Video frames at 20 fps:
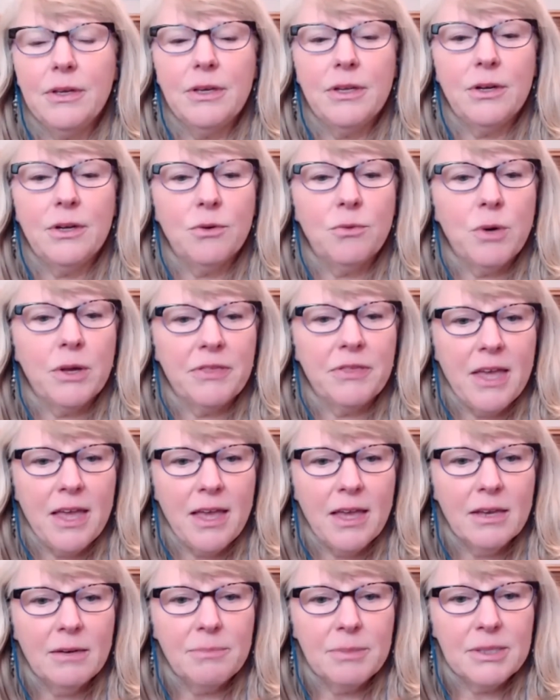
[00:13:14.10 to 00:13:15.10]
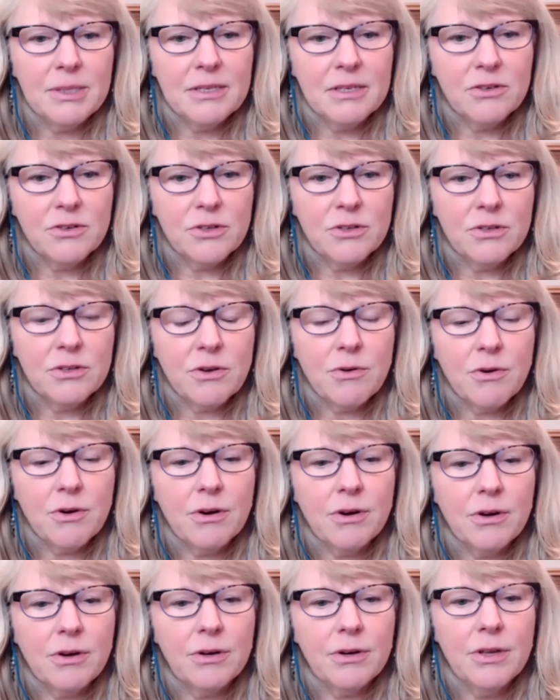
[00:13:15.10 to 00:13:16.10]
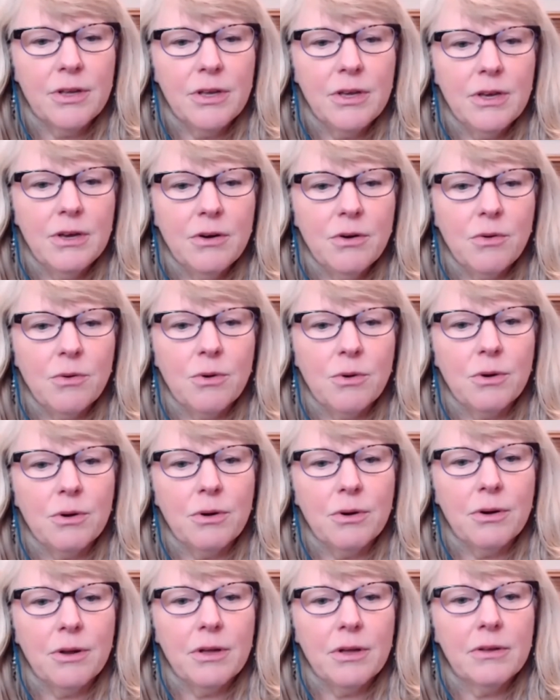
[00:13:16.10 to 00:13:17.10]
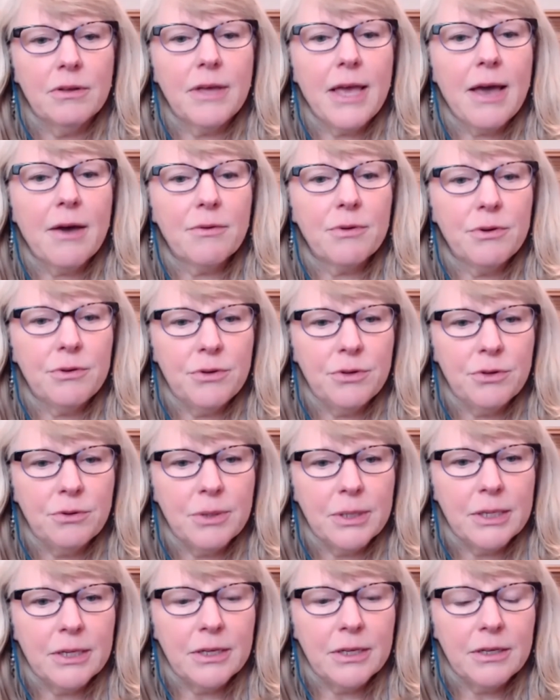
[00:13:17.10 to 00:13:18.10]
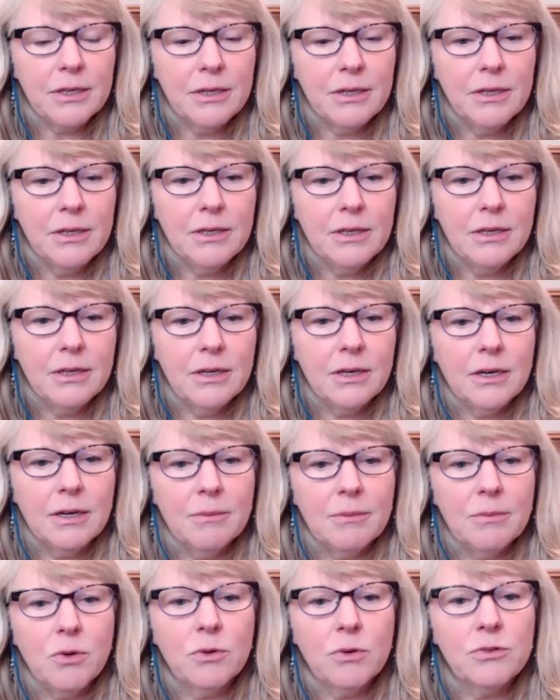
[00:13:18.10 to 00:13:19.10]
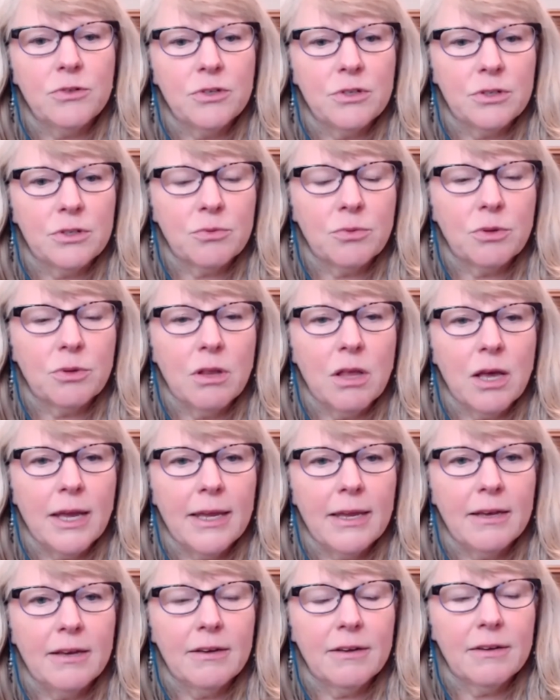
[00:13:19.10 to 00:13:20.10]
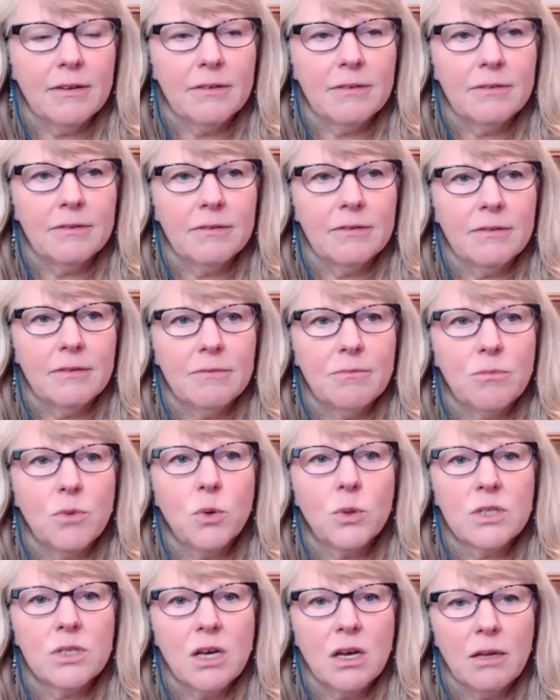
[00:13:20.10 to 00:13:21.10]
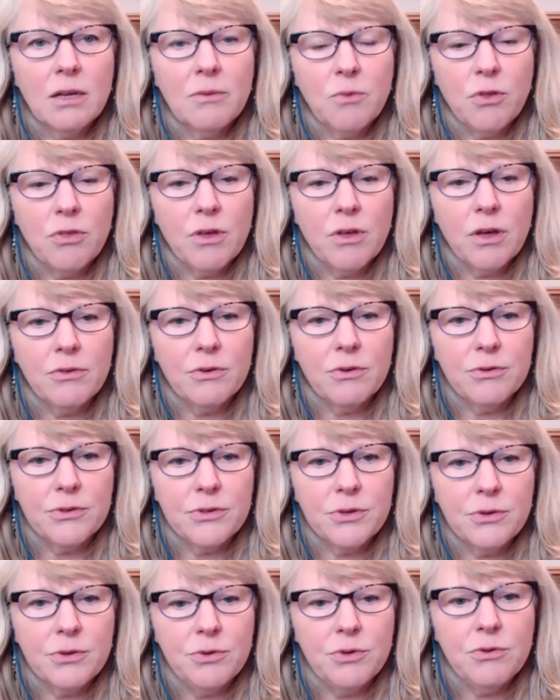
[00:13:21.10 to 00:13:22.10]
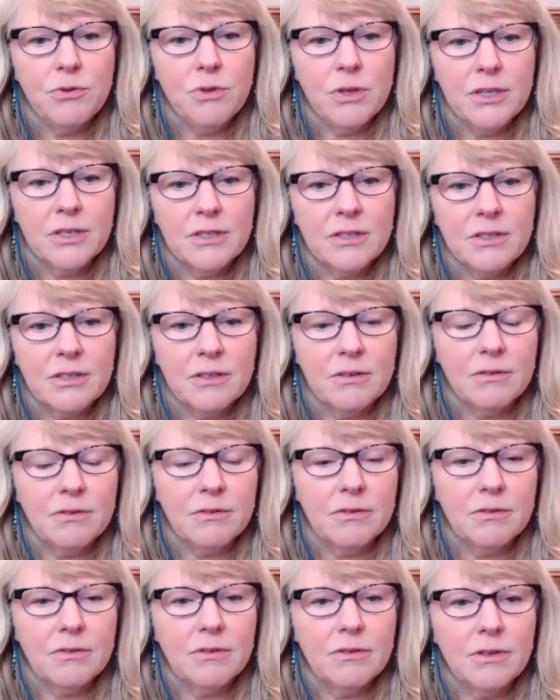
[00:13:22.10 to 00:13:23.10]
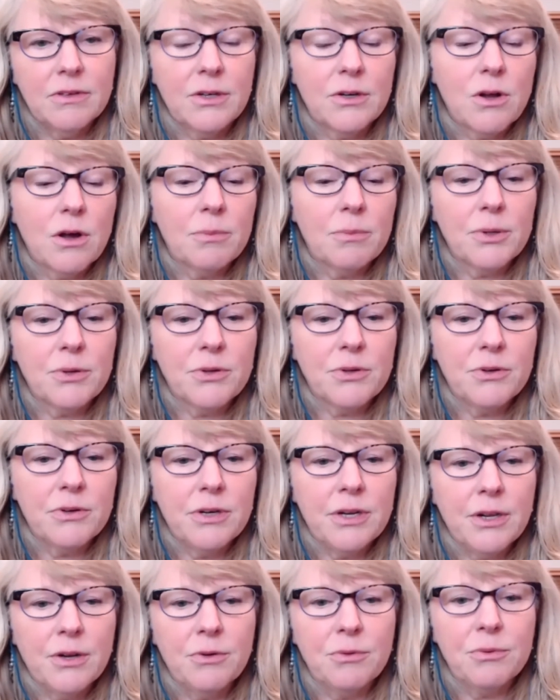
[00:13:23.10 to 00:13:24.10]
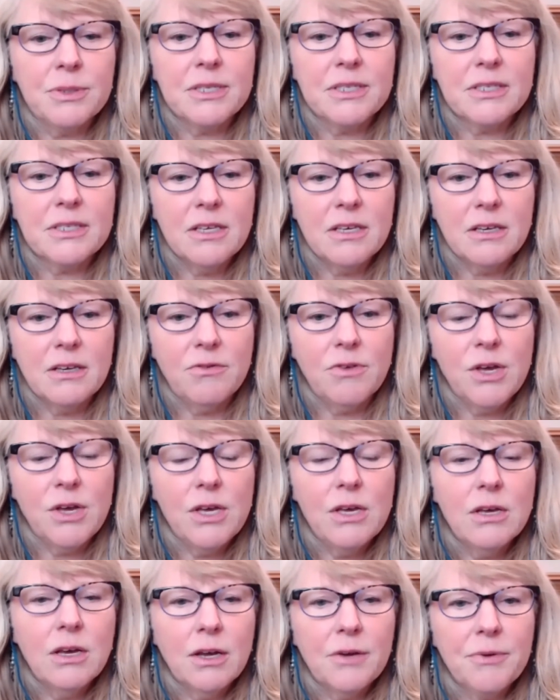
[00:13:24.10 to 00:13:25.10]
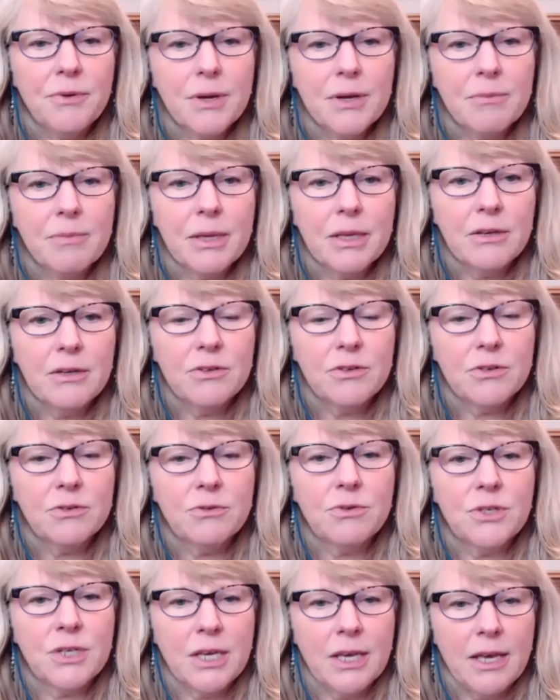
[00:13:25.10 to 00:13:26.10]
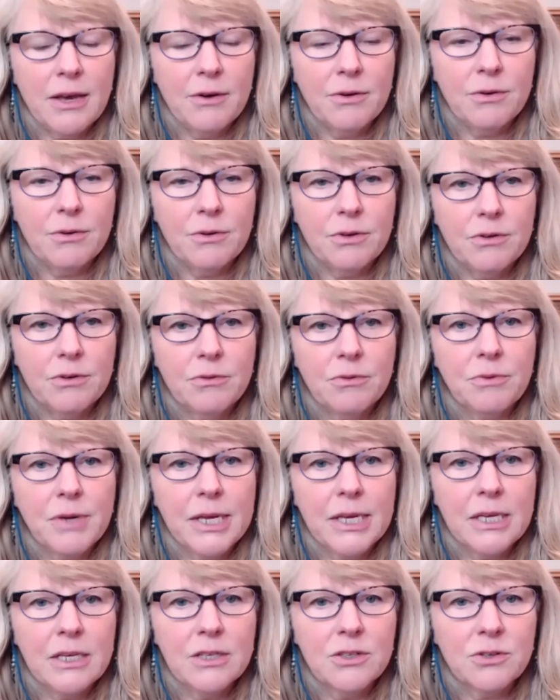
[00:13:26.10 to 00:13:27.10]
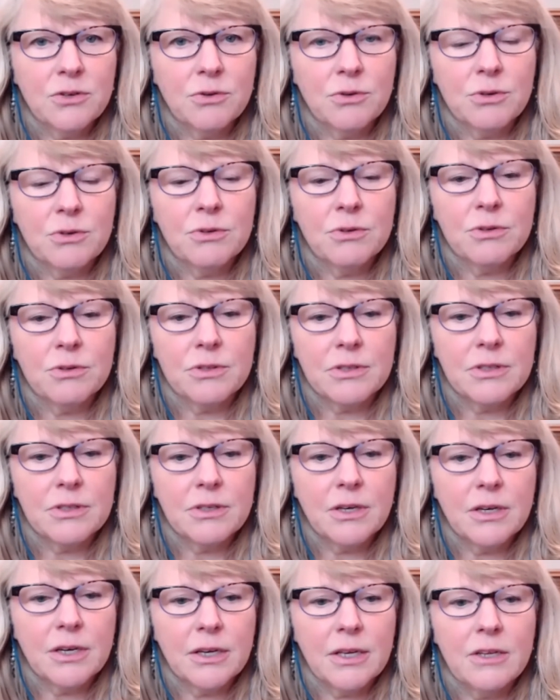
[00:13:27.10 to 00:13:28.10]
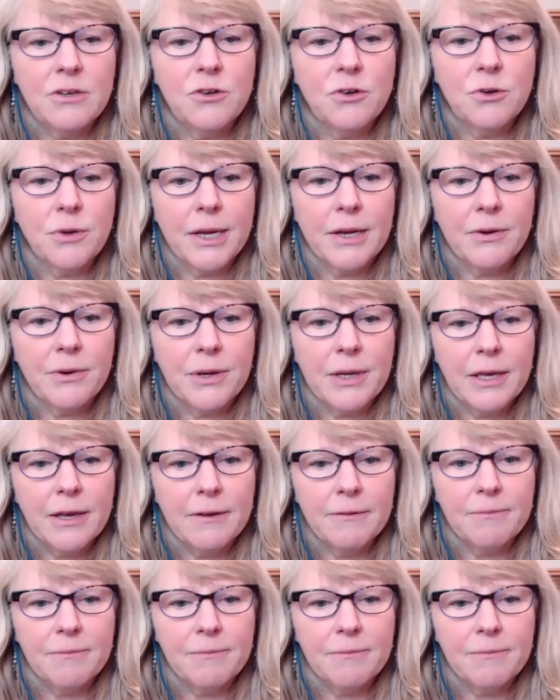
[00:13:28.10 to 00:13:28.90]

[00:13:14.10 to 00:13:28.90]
what the hand positions are or how to do it, or just would like more time with others who do this and an opportunity to receive, I recommend searching out Reiki circles in your area.